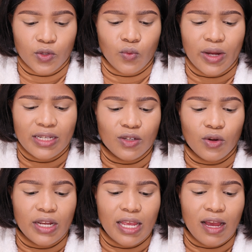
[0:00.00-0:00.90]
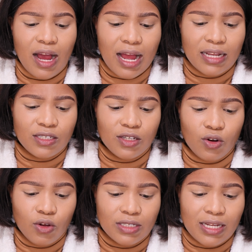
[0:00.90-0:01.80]
went on a hard
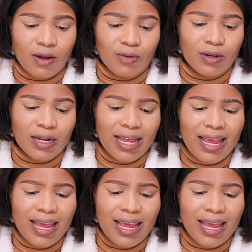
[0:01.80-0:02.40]
lockdown.